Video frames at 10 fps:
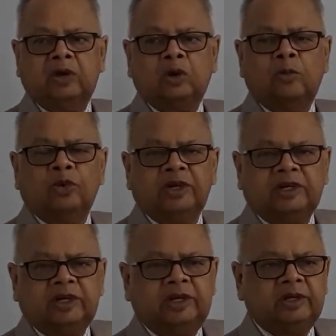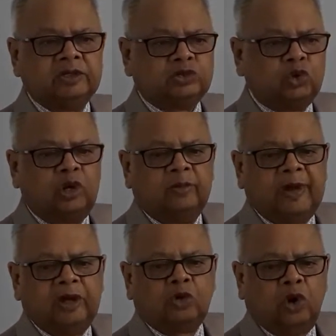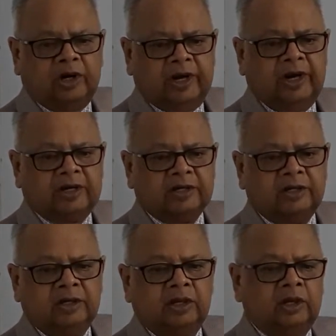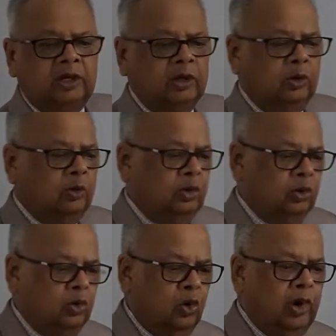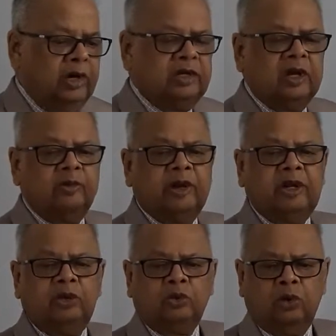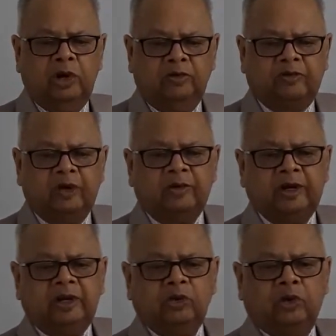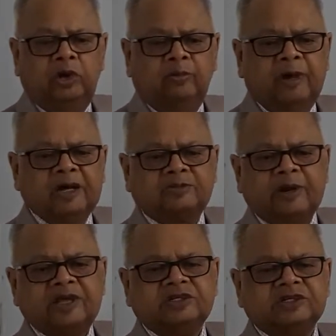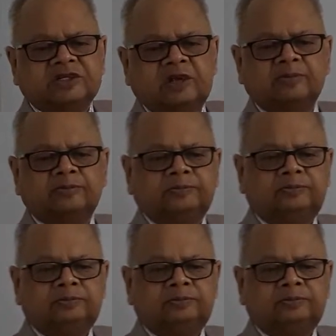commodity sold by Colgate. You go in January, you go in February, you go in March, price is set.